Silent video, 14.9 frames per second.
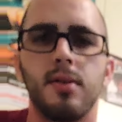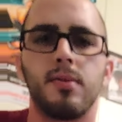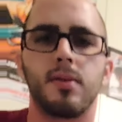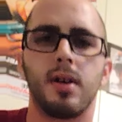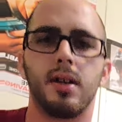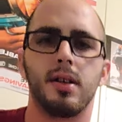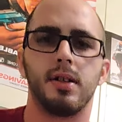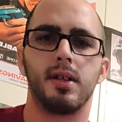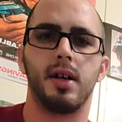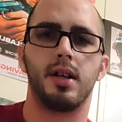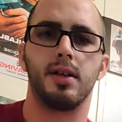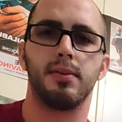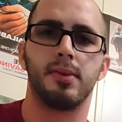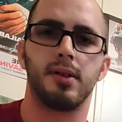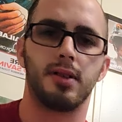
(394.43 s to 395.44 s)
right at 90
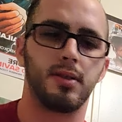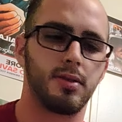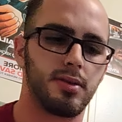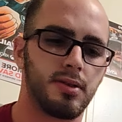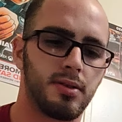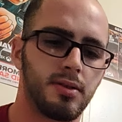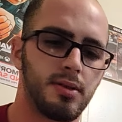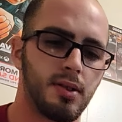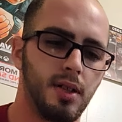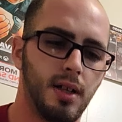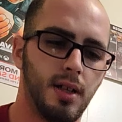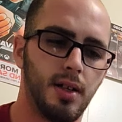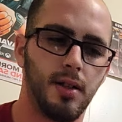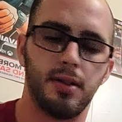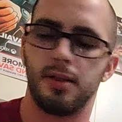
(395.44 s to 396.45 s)
bucks,
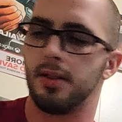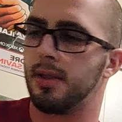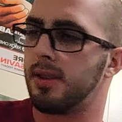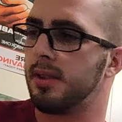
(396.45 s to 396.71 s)
and